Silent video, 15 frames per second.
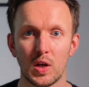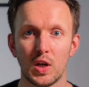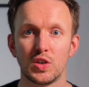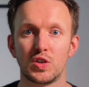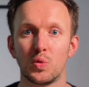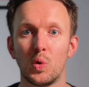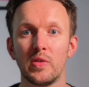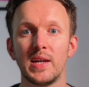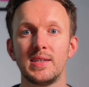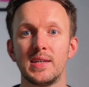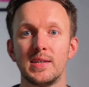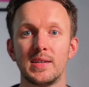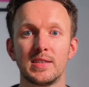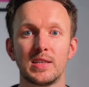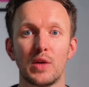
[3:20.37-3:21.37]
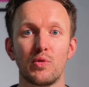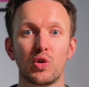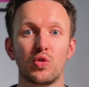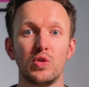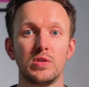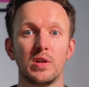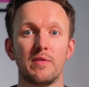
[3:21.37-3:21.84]
So what they did is they
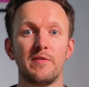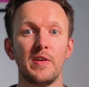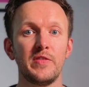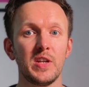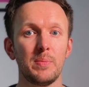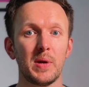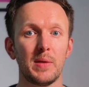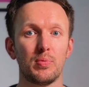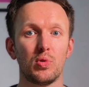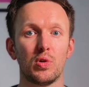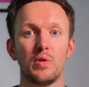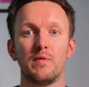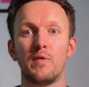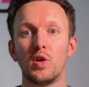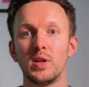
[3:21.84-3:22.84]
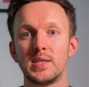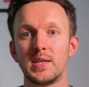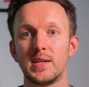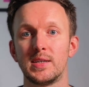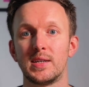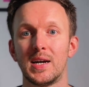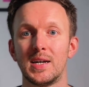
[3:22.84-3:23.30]
recruited 50 people who
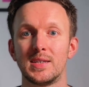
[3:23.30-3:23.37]
volunteered